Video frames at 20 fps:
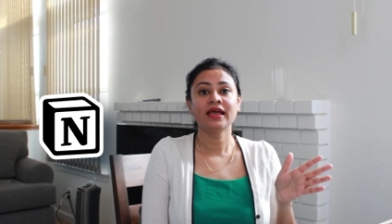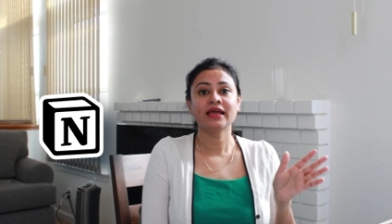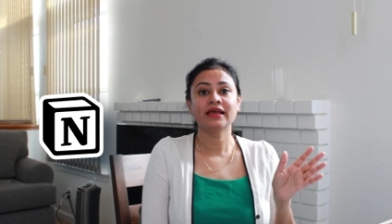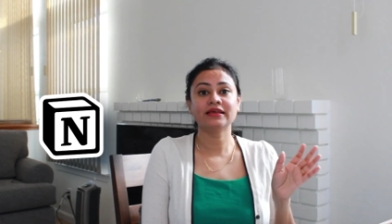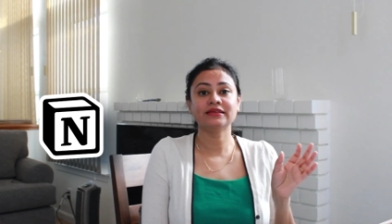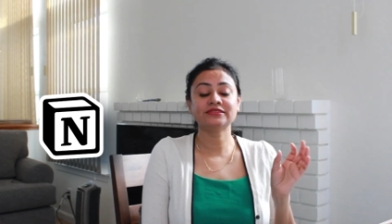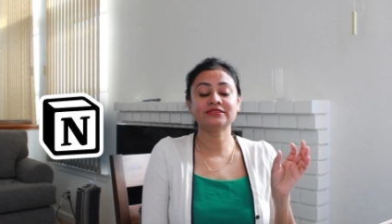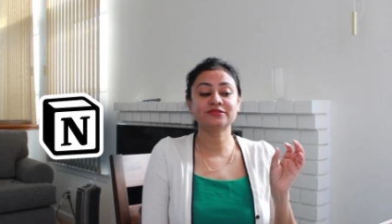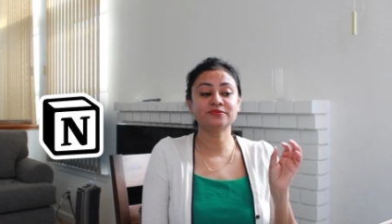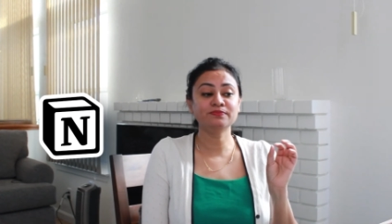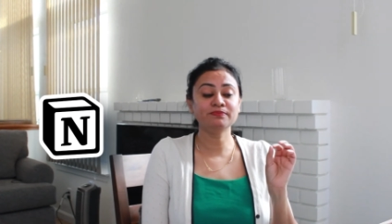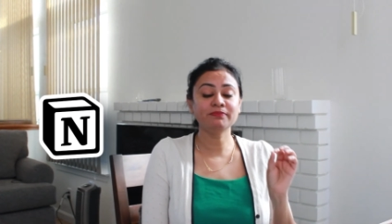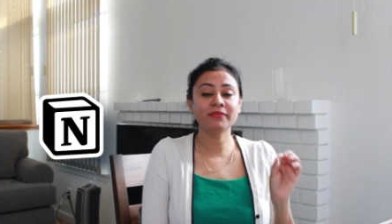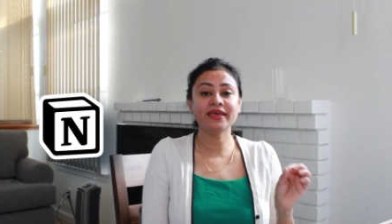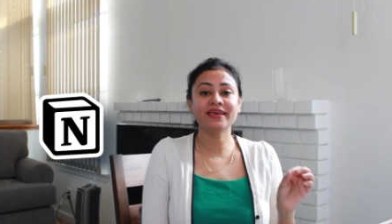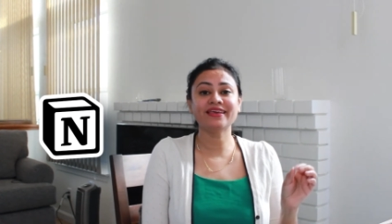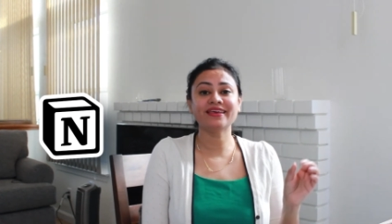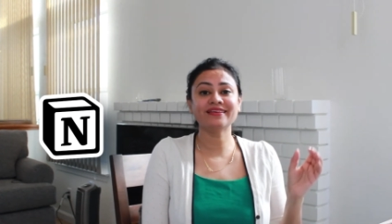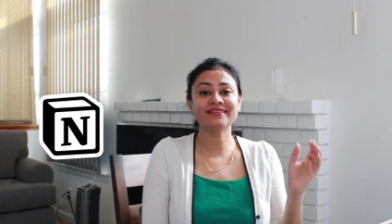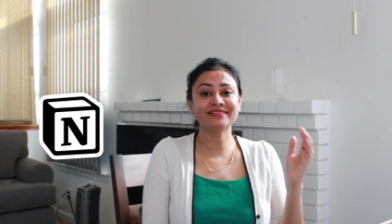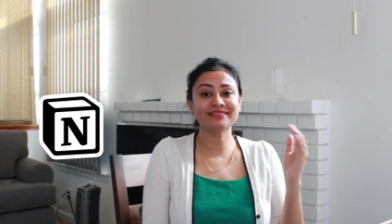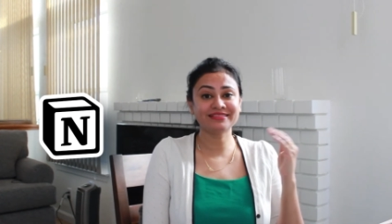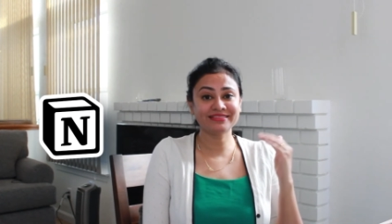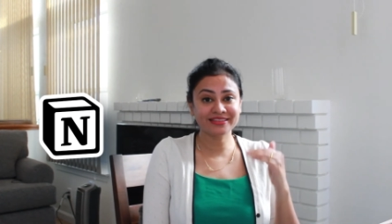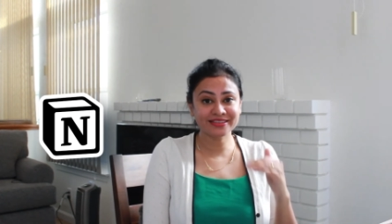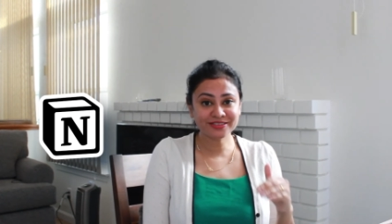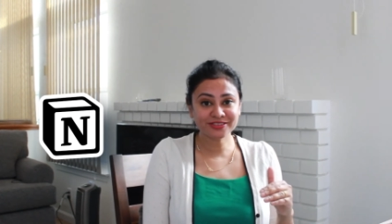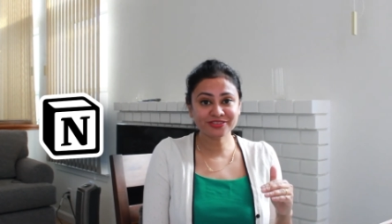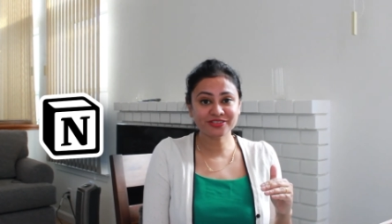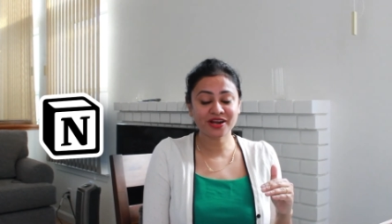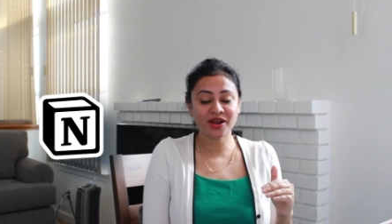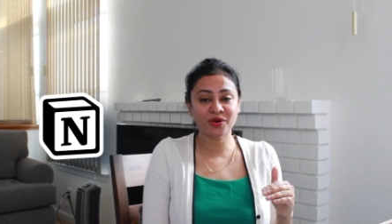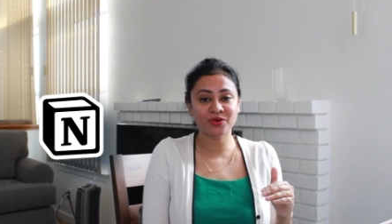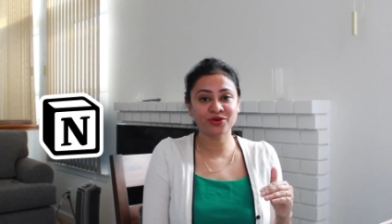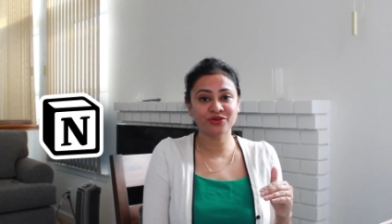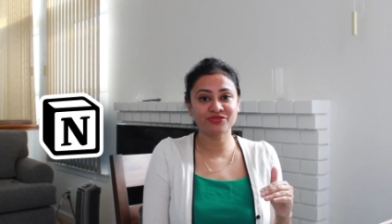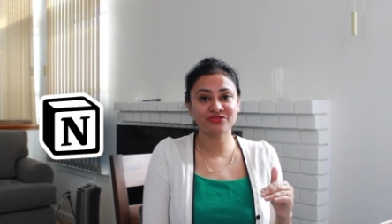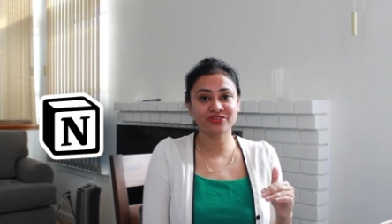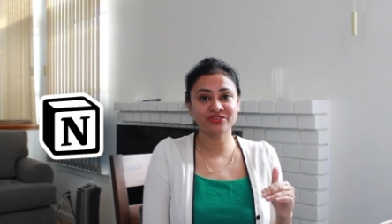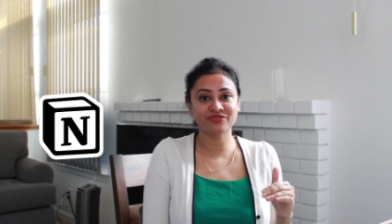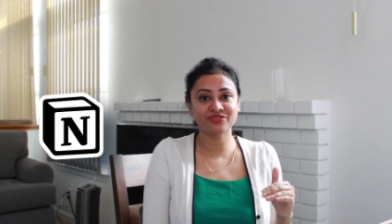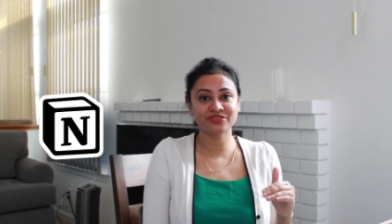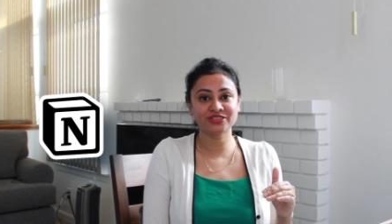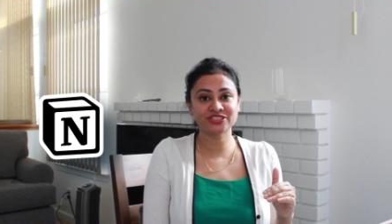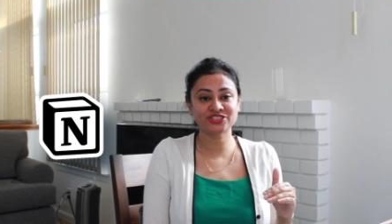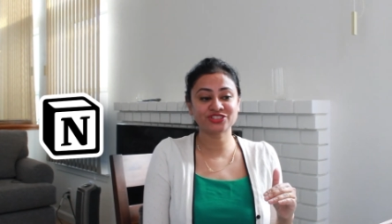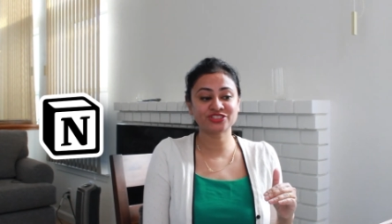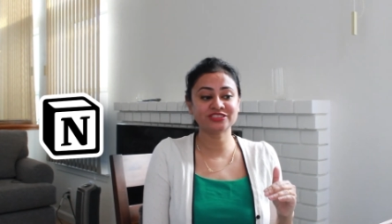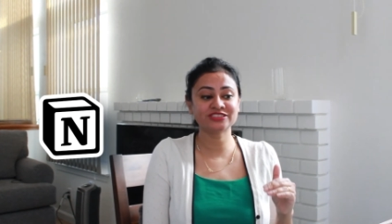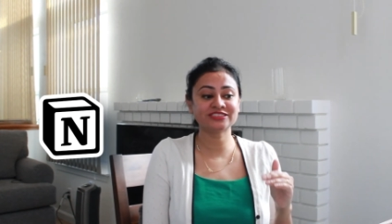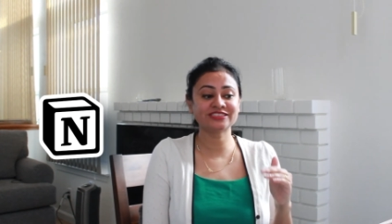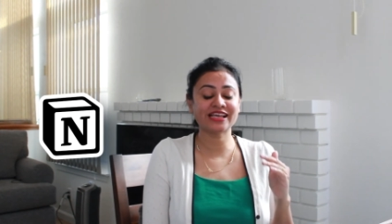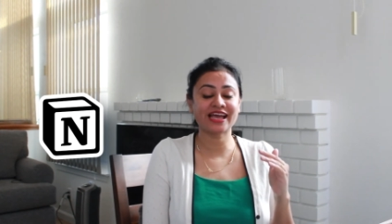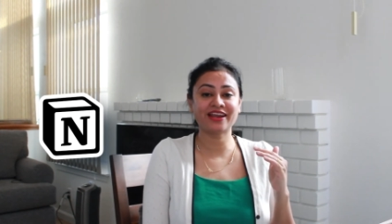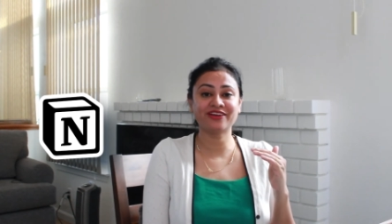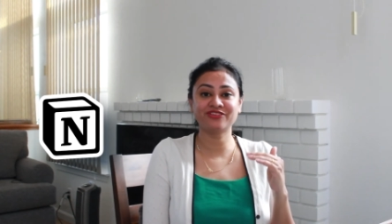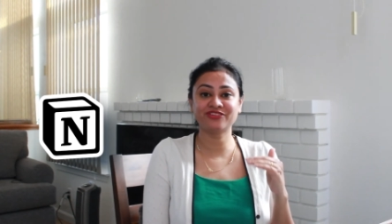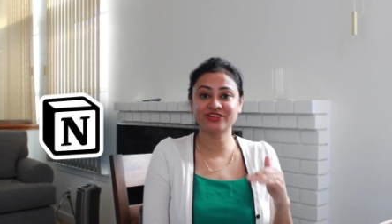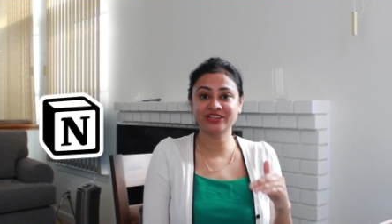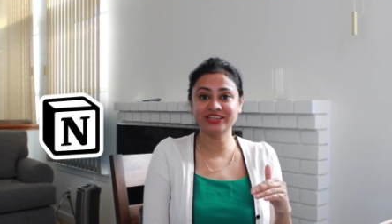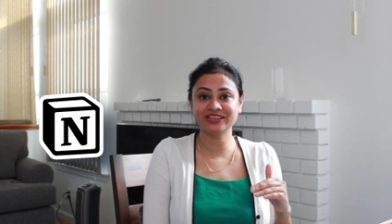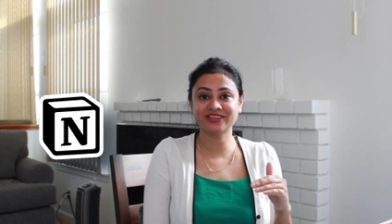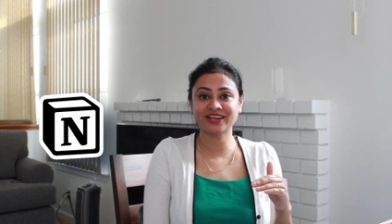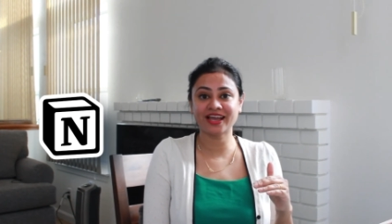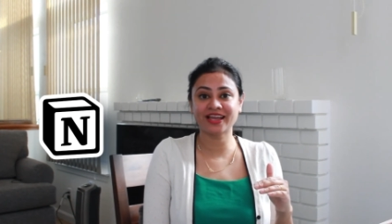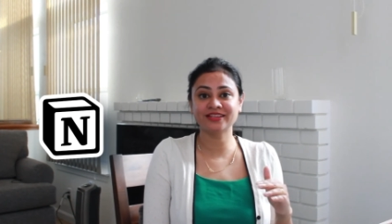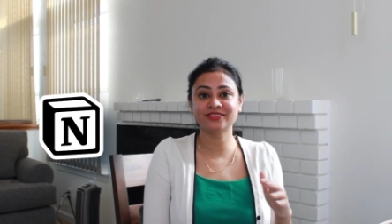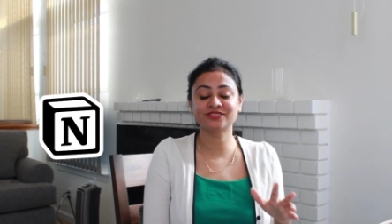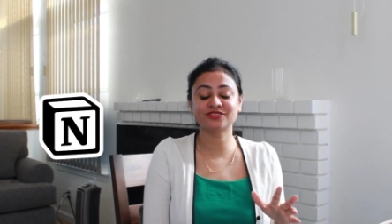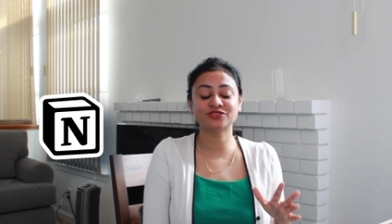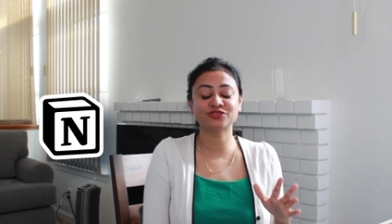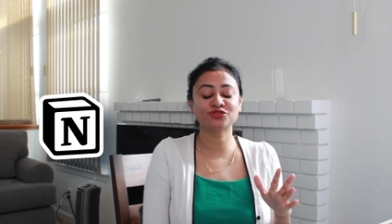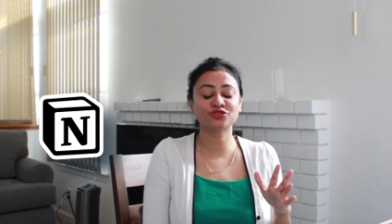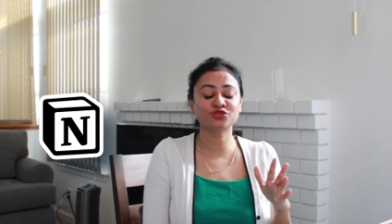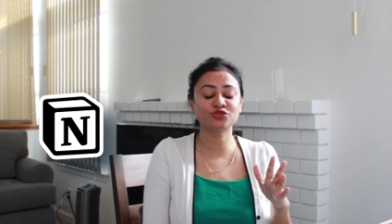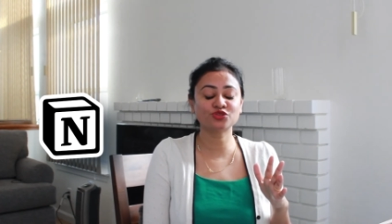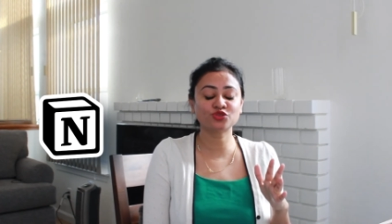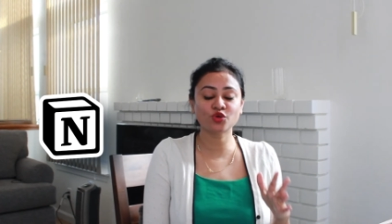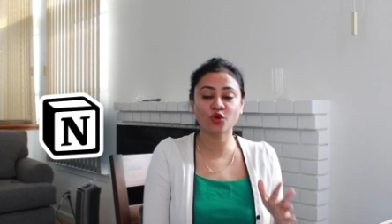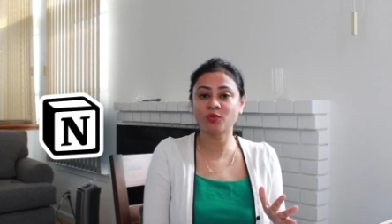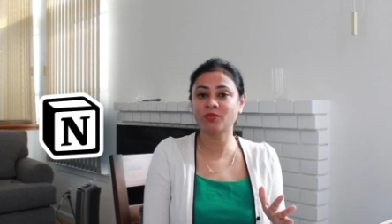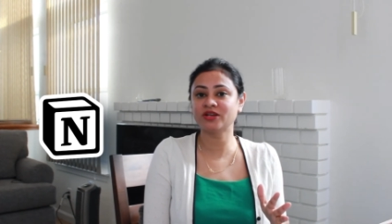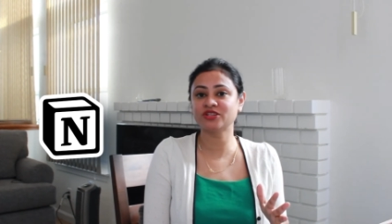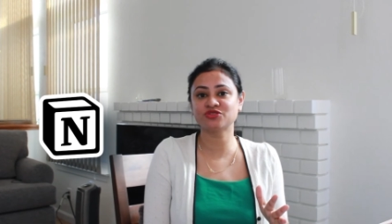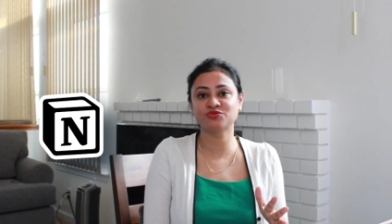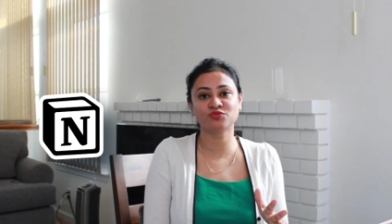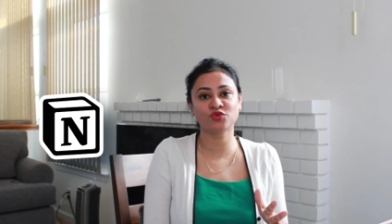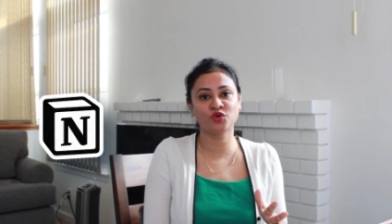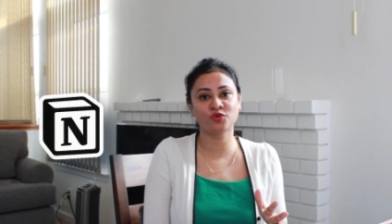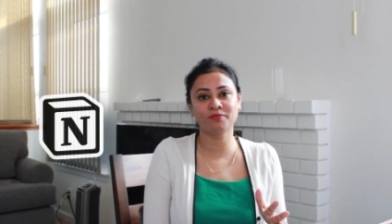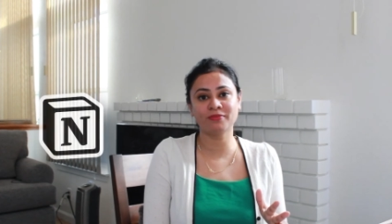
is making this round of revisions and rewrites so much more